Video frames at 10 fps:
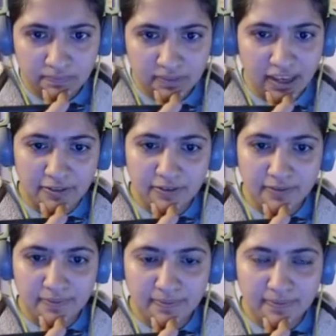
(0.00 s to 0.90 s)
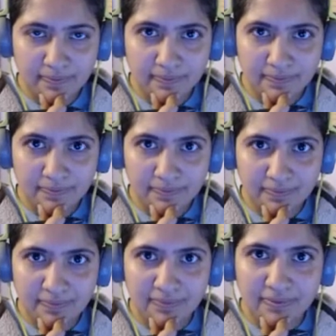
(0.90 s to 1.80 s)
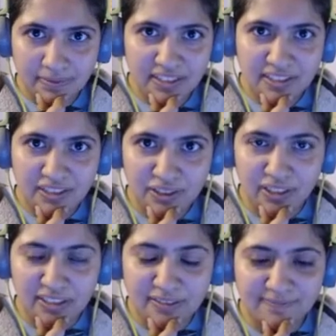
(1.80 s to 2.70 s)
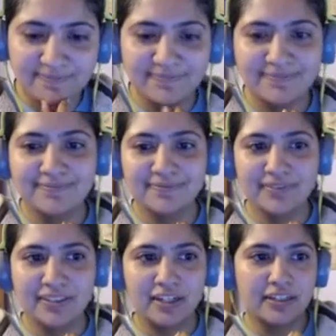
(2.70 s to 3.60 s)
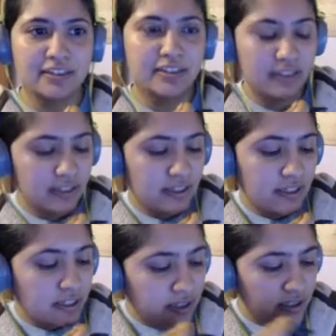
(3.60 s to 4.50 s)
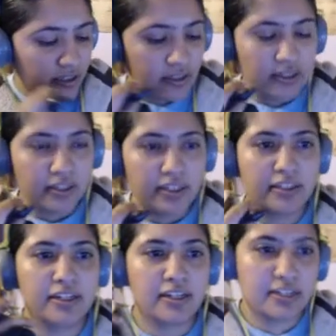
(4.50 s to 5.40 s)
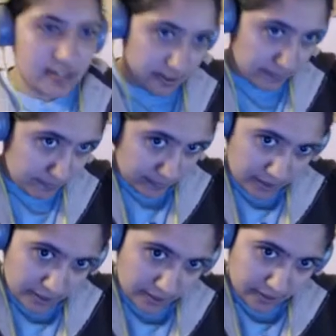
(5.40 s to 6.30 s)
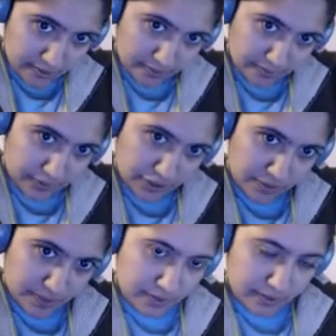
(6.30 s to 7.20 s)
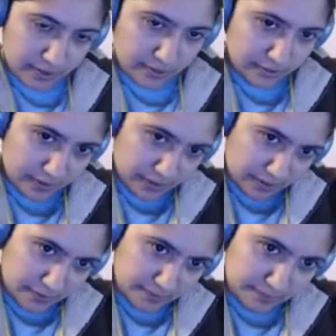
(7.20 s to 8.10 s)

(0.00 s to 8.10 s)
Yes, this is good. Alright. In the next step, we'll just be going over